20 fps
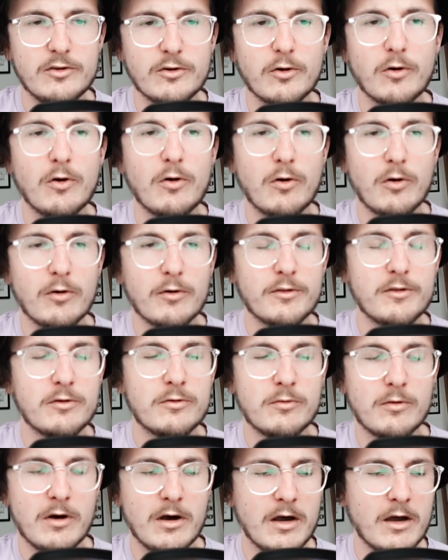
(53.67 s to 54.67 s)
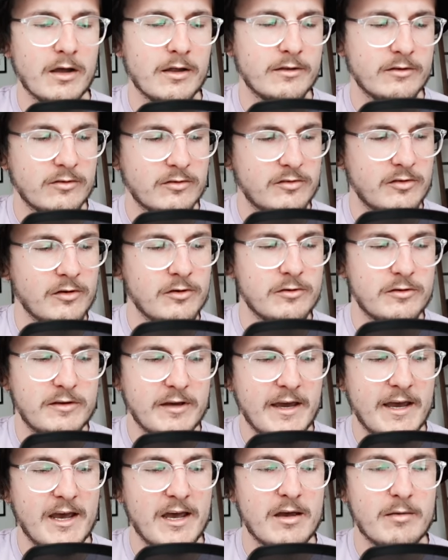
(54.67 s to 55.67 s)
You're the ones who
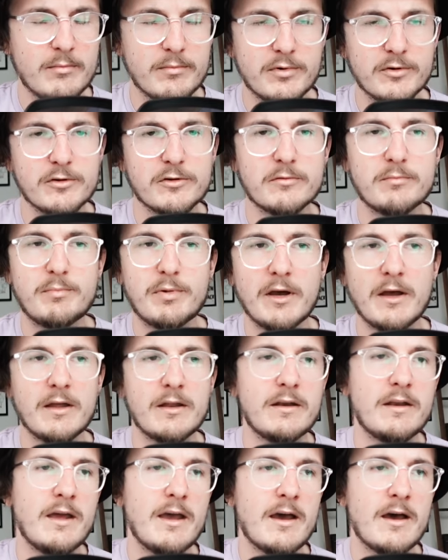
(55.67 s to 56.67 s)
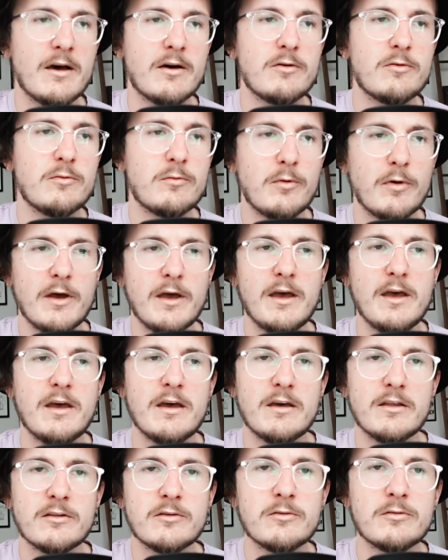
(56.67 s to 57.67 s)
gambled, but now
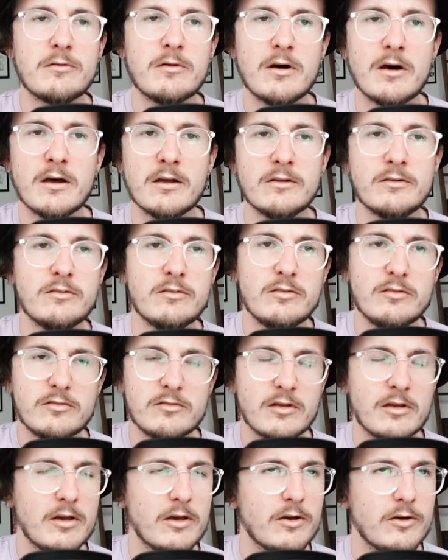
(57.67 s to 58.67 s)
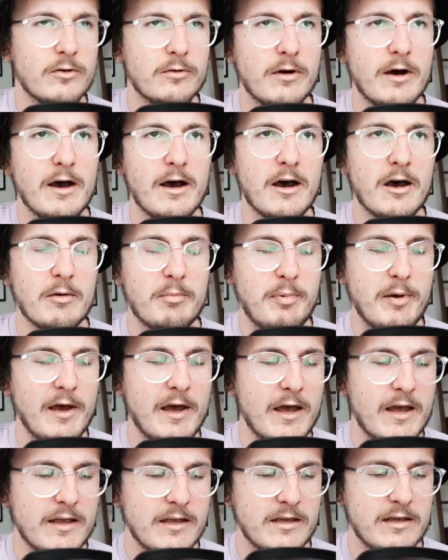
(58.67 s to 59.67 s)
we're the ones who are
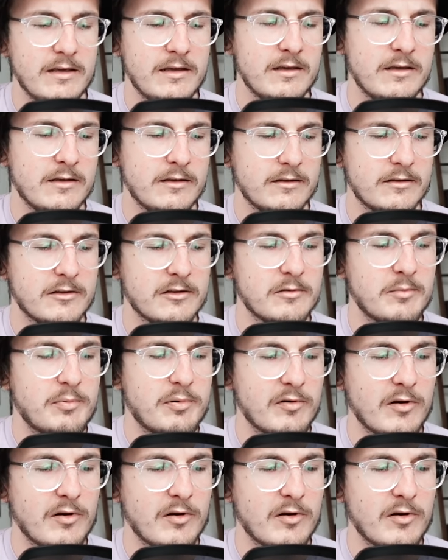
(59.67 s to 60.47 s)
paying the